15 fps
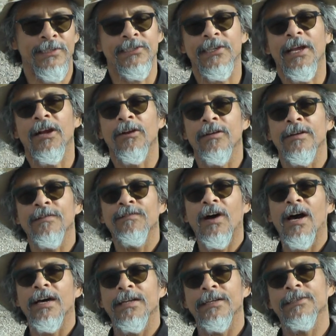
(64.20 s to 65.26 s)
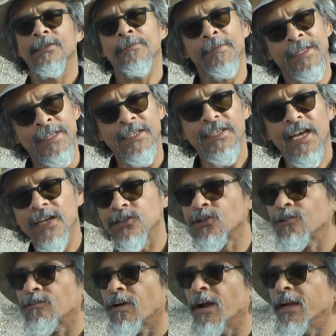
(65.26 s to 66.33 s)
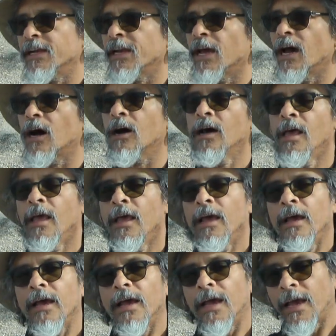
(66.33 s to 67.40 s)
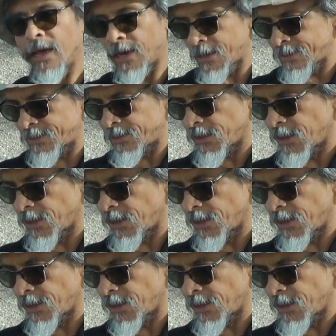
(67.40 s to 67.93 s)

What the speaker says: Sierra Nevadas. I'm in the desert right now, and